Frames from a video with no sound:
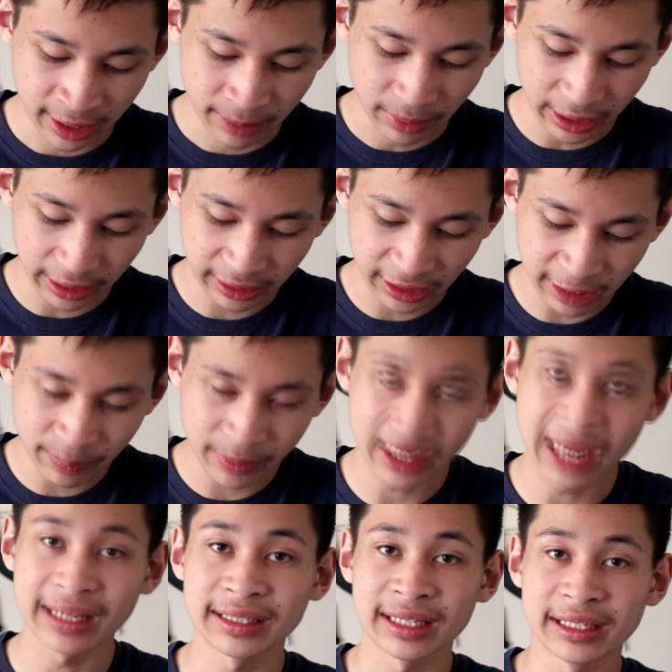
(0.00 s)
But I keep it
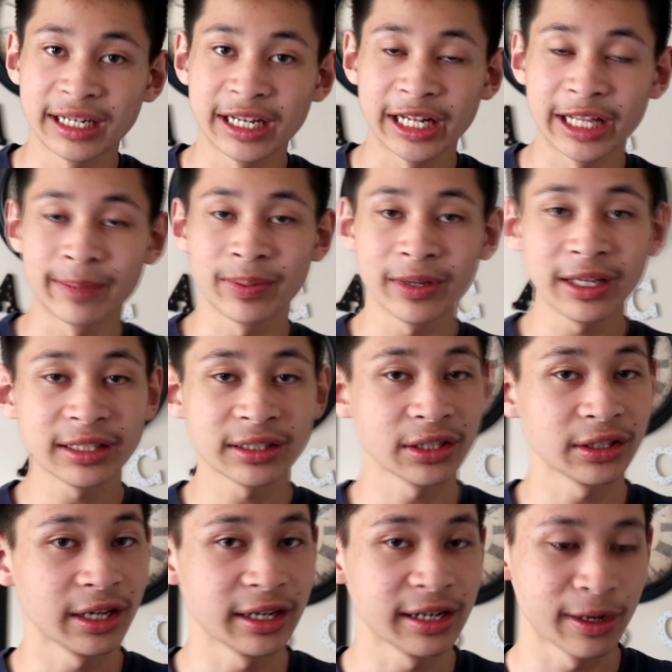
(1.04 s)
at 1080p
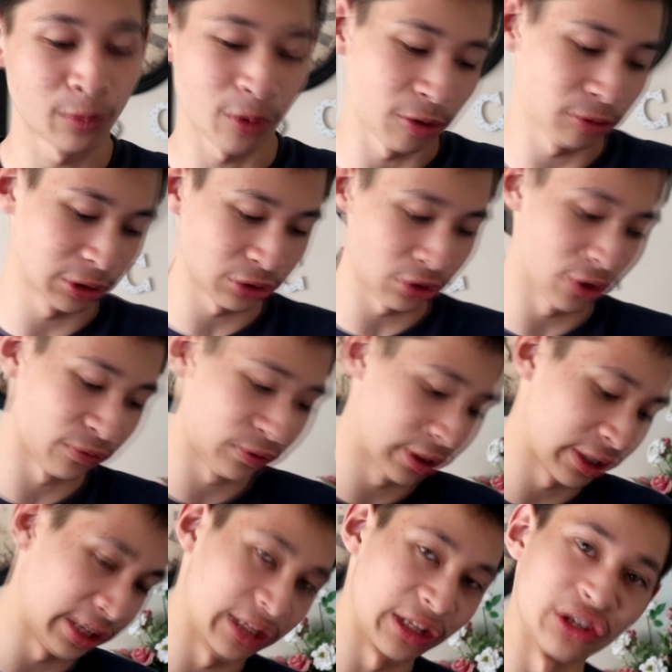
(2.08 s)
so then it won't just
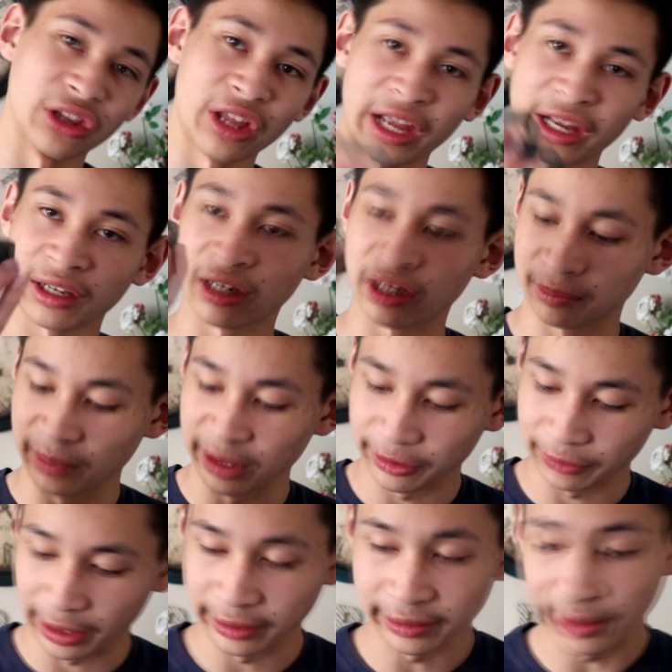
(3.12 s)
overheat like on me
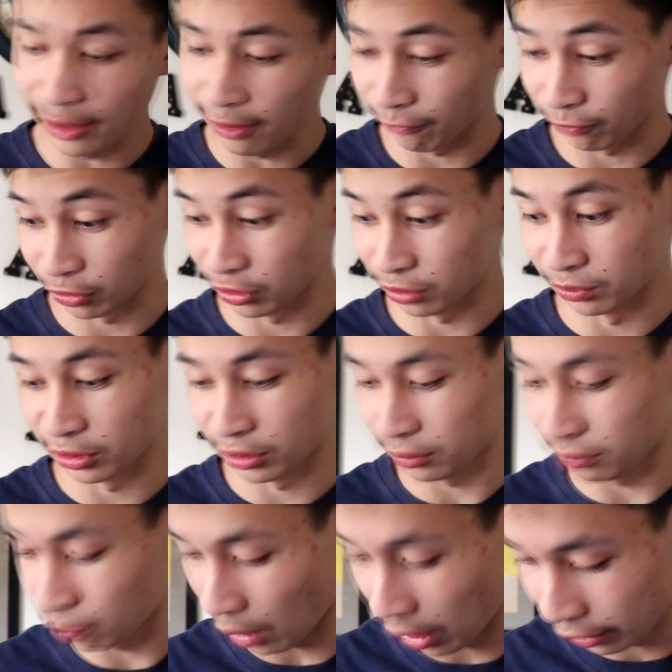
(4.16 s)
right now for some
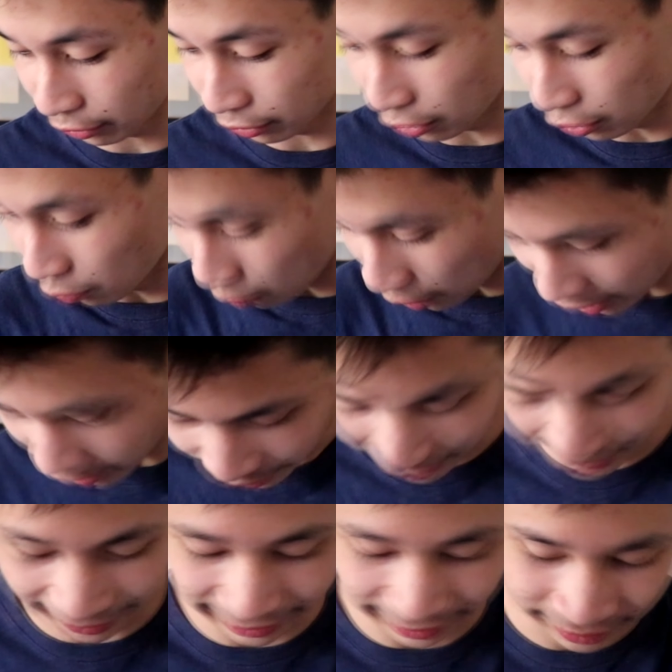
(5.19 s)
reason. I don't know
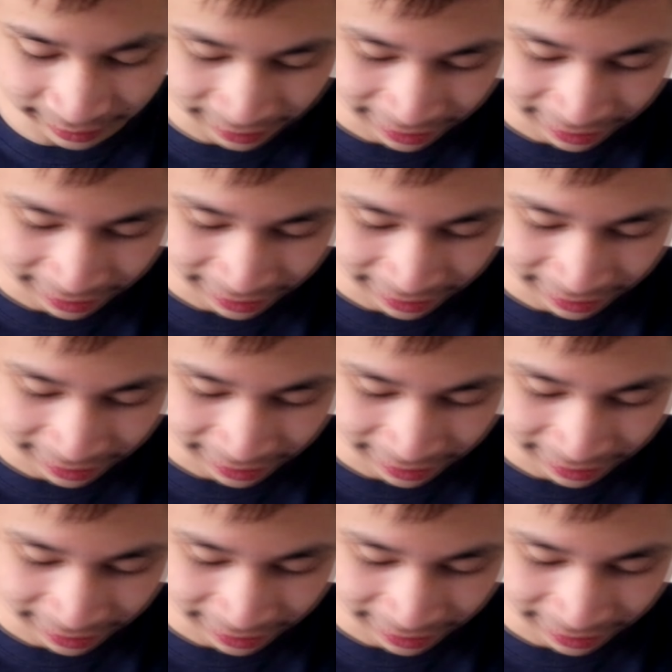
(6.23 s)
why.